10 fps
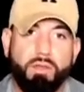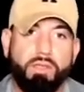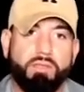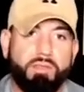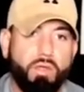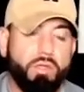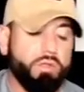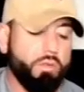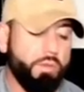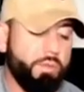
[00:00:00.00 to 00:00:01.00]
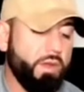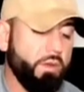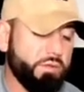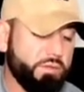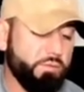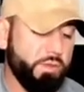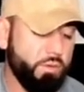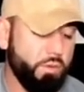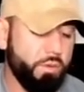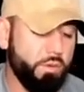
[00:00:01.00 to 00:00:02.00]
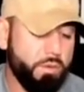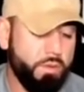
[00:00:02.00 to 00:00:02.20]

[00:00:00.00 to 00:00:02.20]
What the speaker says: get to know you a little bit better, which was really cool.